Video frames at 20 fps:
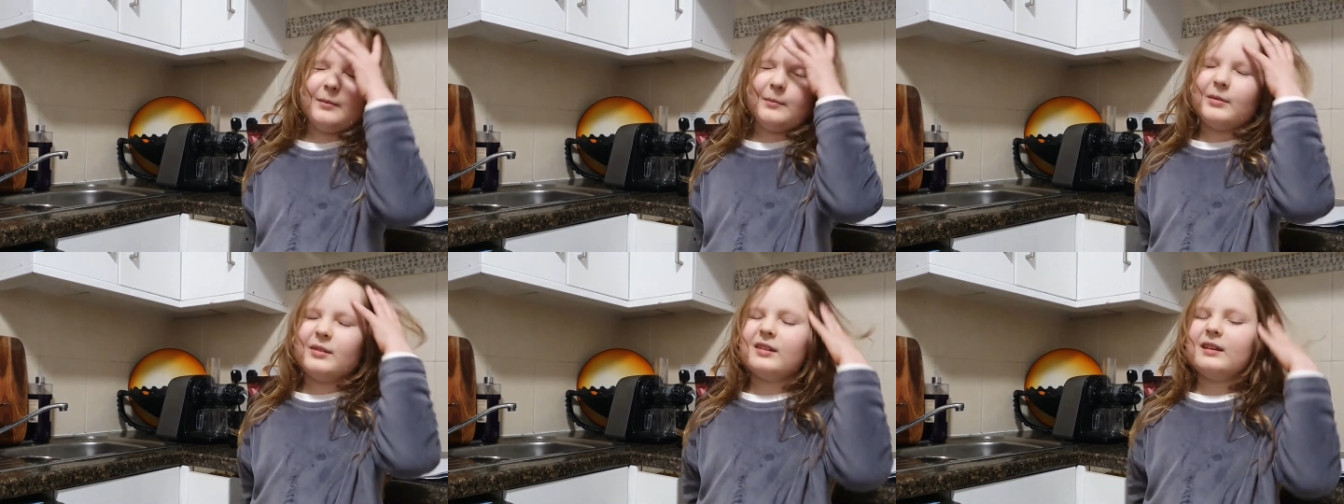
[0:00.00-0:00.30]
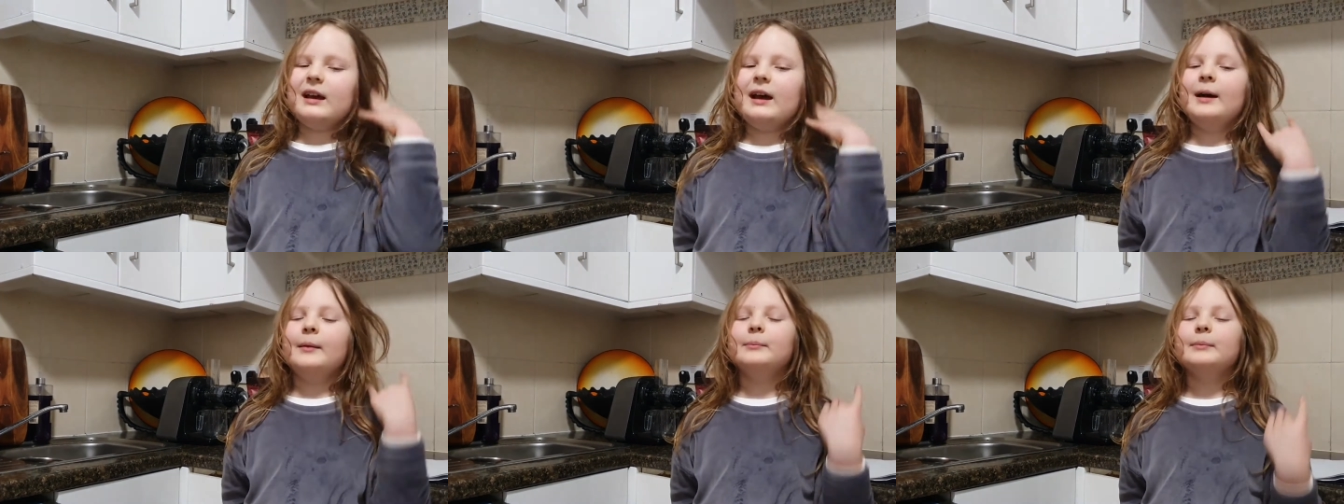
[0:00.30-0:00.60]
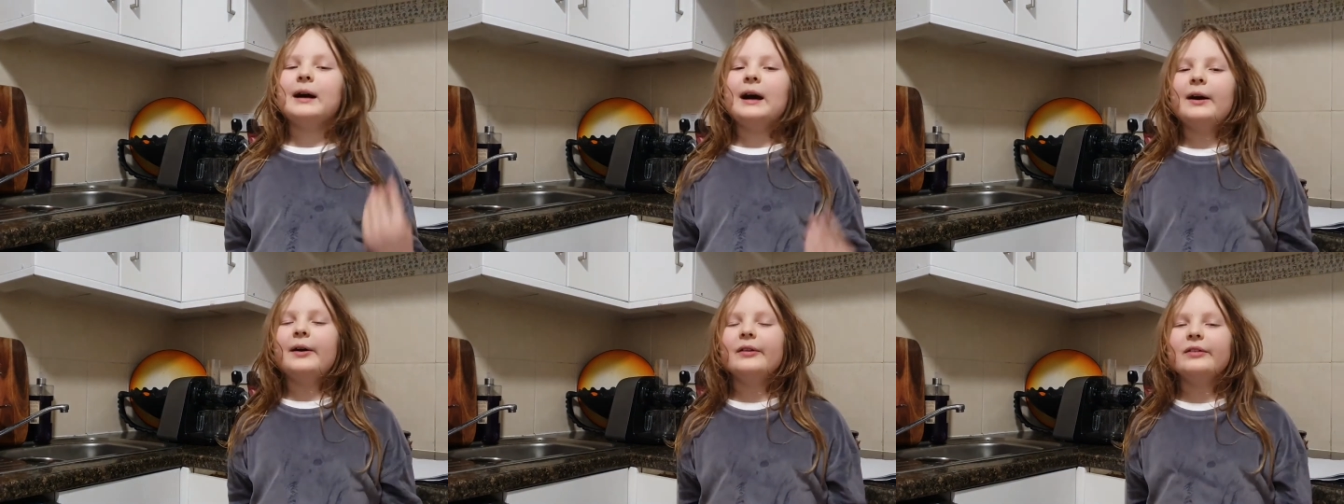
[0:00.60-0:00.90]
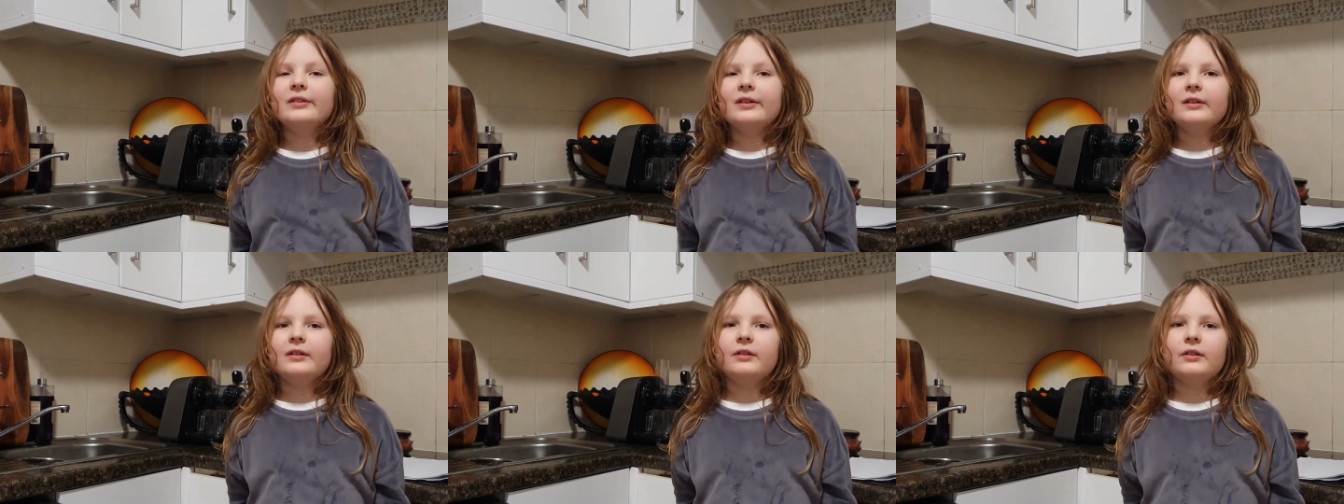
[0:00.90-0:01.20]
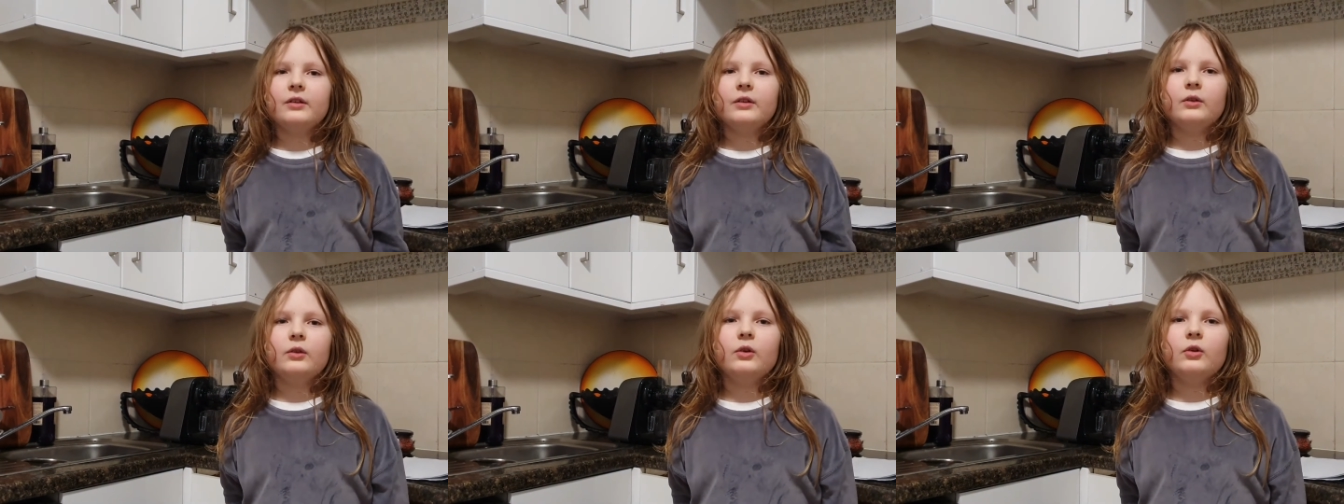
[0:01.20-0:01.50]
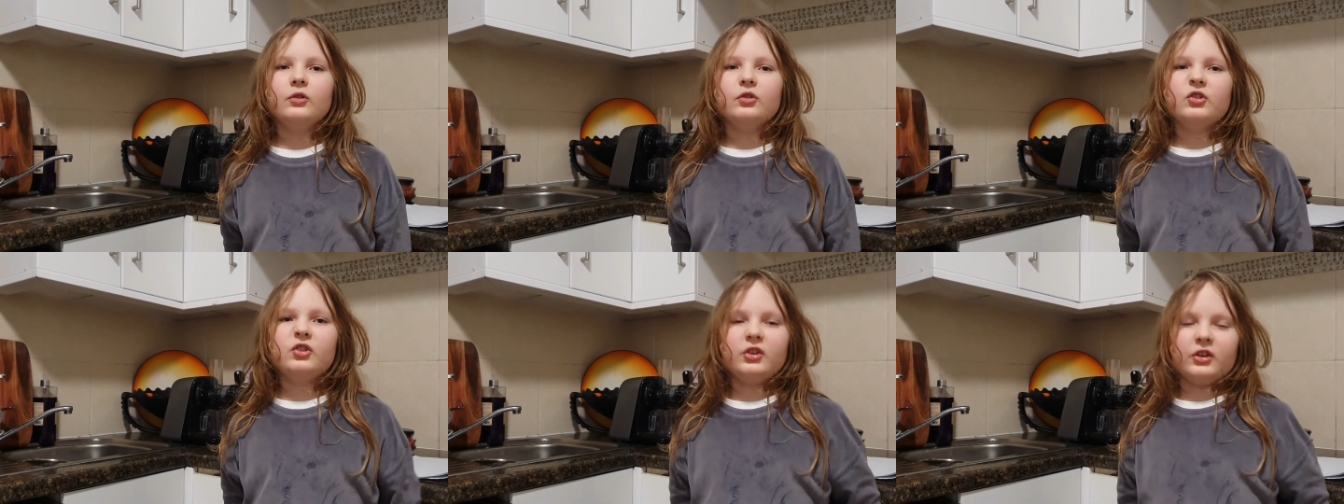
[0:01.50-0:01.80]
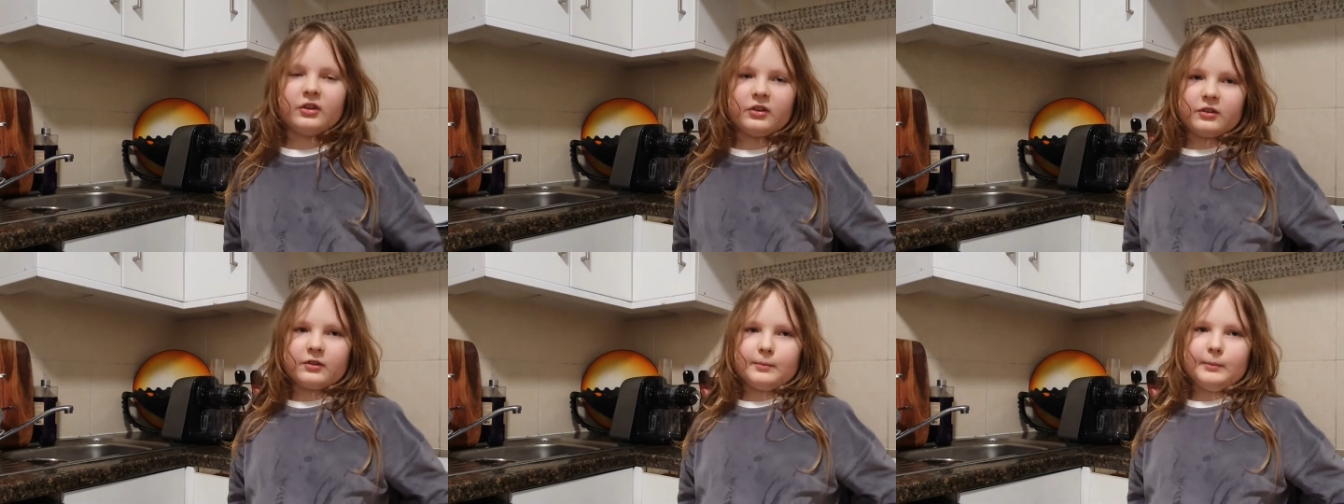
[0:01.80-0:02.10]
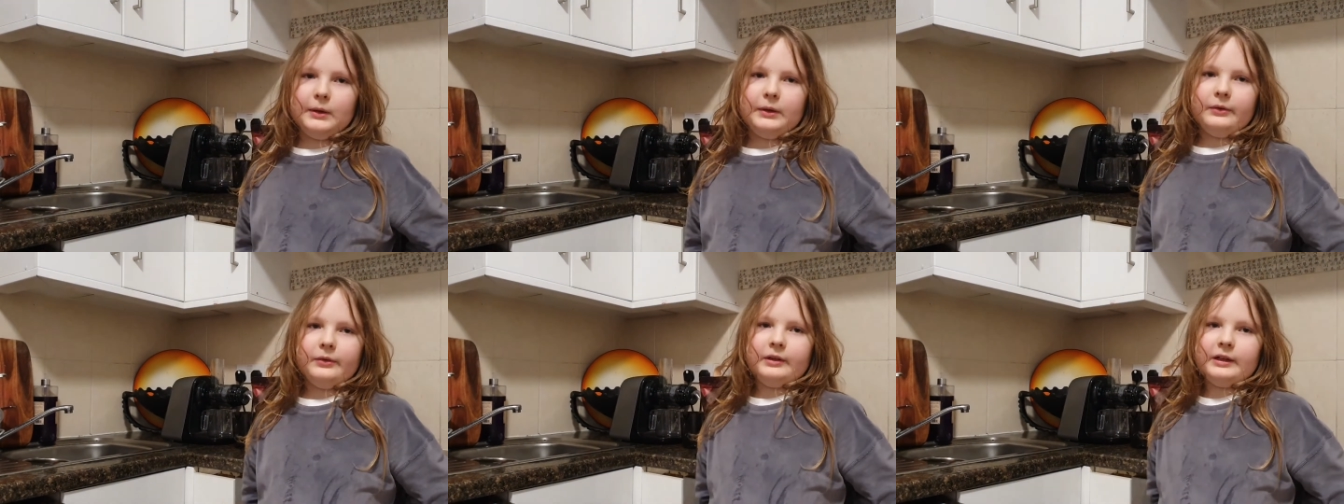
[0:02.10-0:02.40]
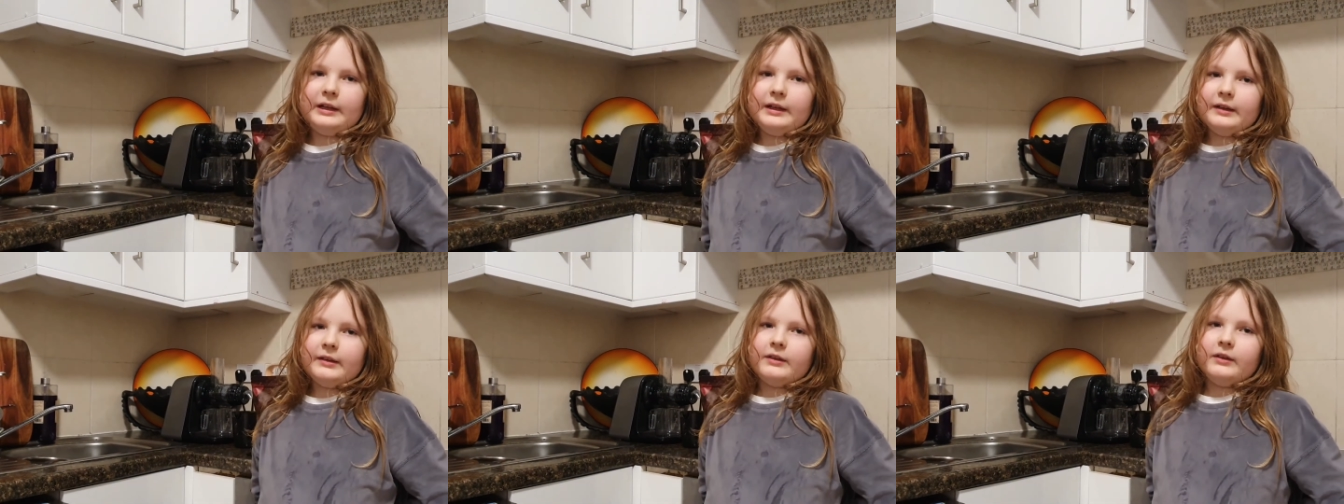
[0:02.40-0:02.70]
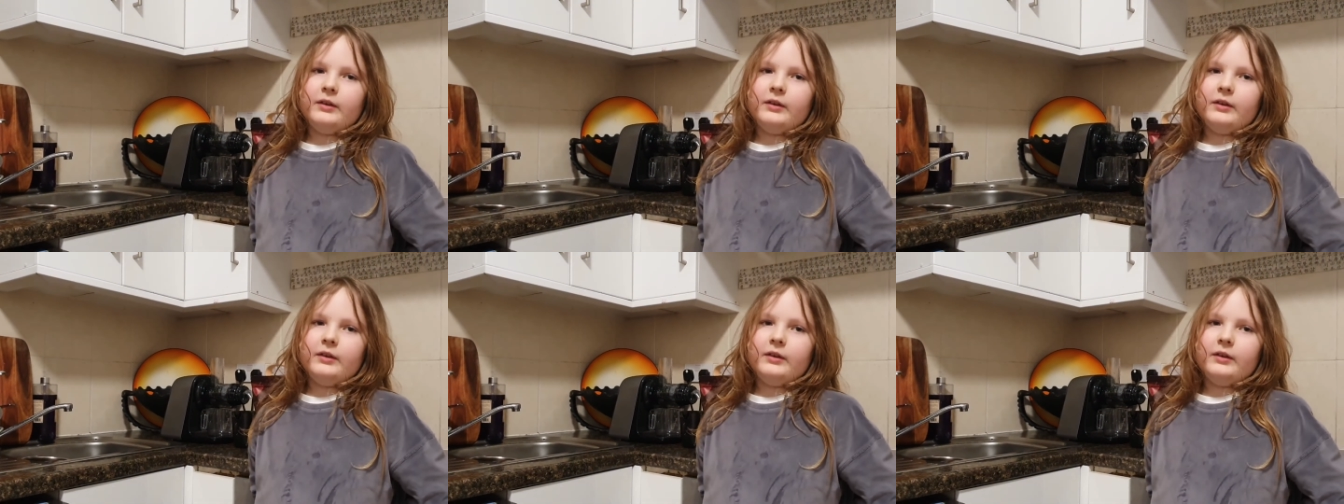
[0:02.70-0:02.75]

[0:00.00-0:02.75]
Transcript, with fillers: chips and powder to not just smoothies.